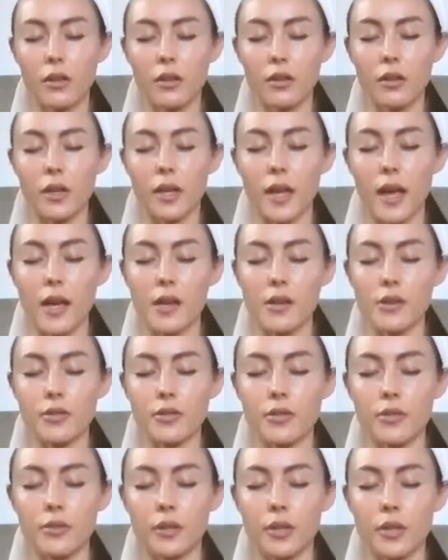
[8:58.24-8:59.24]
Again,
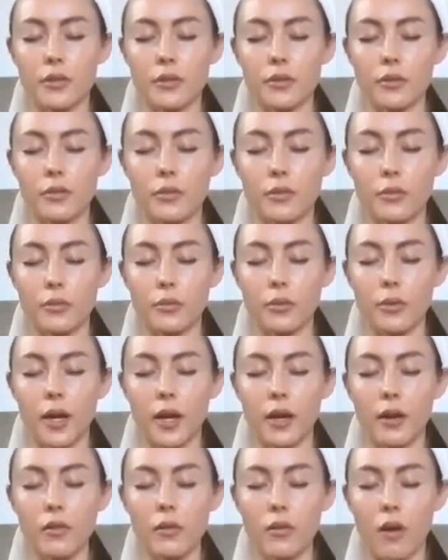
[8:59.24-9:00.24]
you can
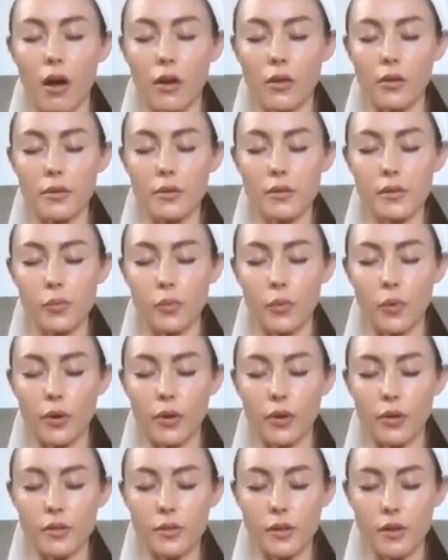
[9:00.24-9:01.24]
read along those
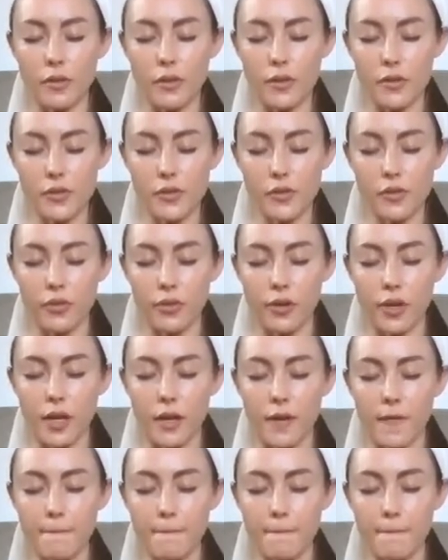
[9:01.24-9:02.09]
words on the screen.